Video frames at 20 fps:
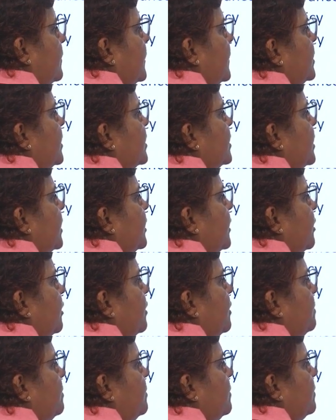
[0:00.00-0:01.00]
this is the
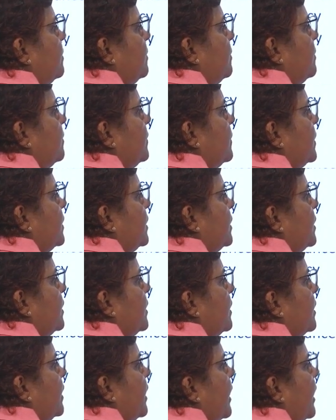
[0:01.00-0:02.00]
term,
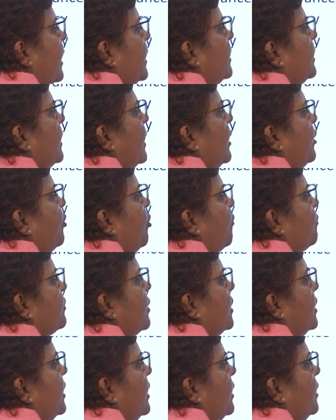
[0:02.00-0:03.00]
at the end of
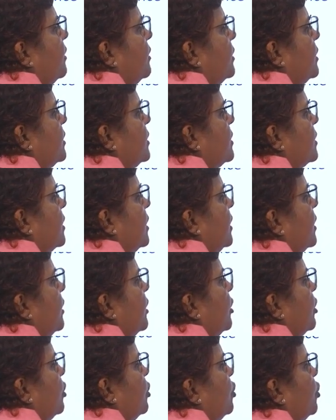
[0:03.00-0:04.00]
30 years,
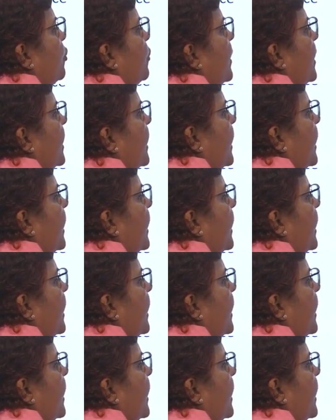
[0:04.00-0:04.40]
you will